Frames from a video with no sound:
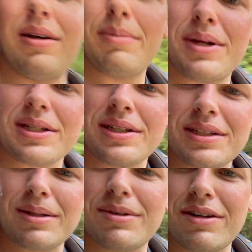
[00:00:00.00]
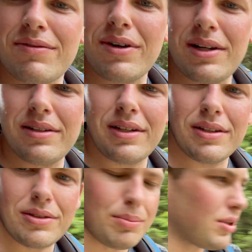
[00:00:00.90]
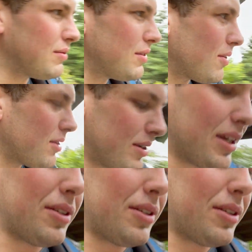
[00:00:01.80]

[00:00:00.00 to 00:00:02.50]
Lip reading: Picnic table out front, and there's a privy farther down the